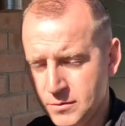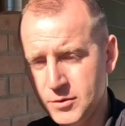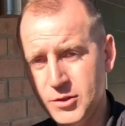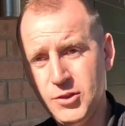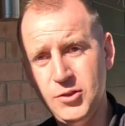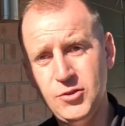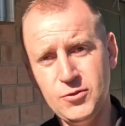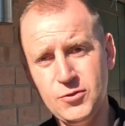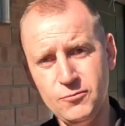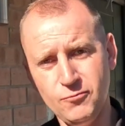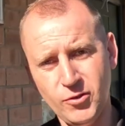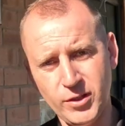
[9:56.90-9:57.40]
I'm gonna
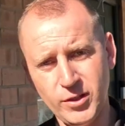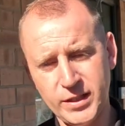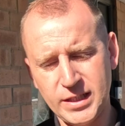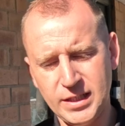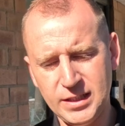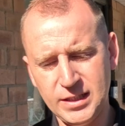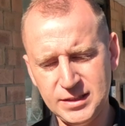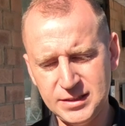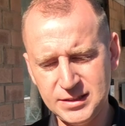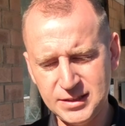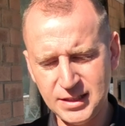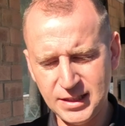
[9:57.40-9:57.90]
use the right
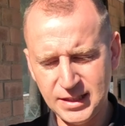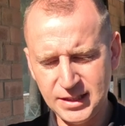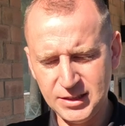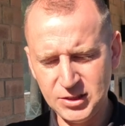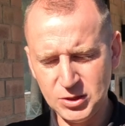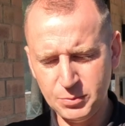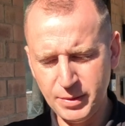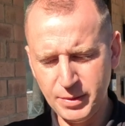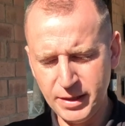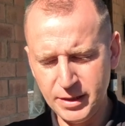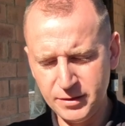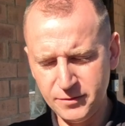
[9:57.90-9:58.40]
cutters today, just
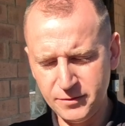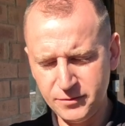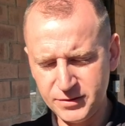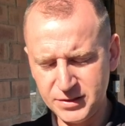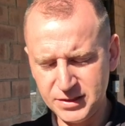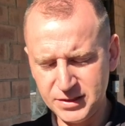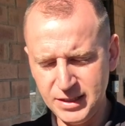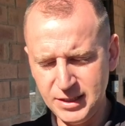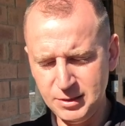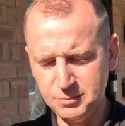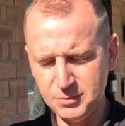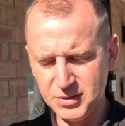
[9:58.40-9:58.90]
a pair of
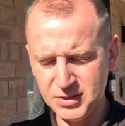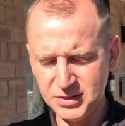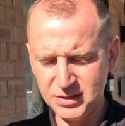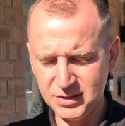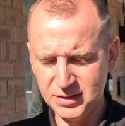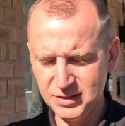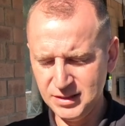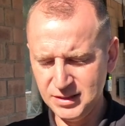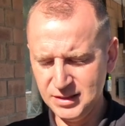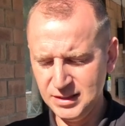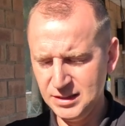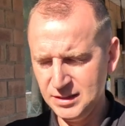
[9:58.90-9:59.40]
snips,
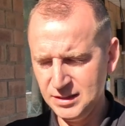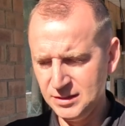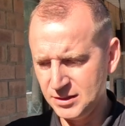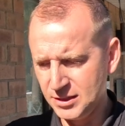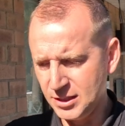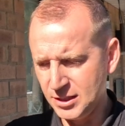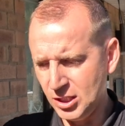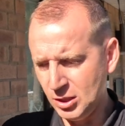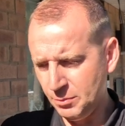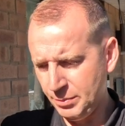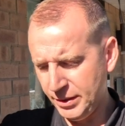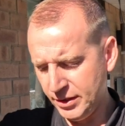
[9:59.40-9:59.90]

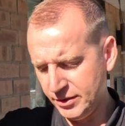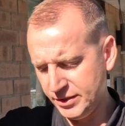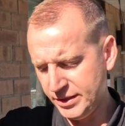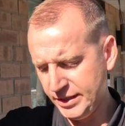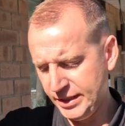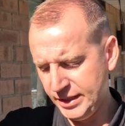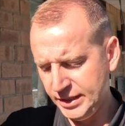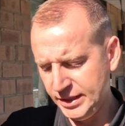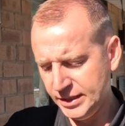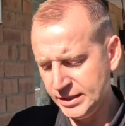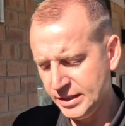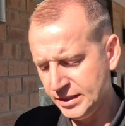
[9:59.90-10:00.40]
cut the bit I
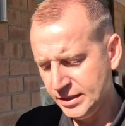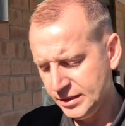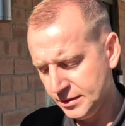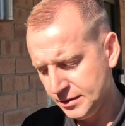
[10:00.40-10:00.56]
need,